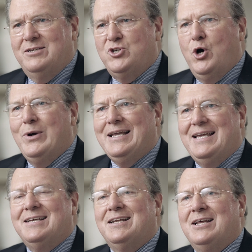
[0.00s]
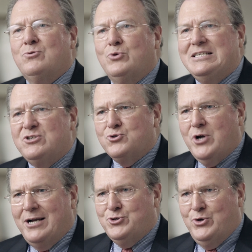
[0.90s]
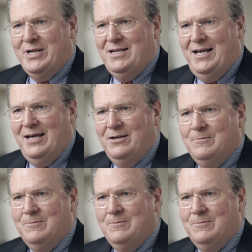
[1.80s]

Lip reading: going in and restructuring debt.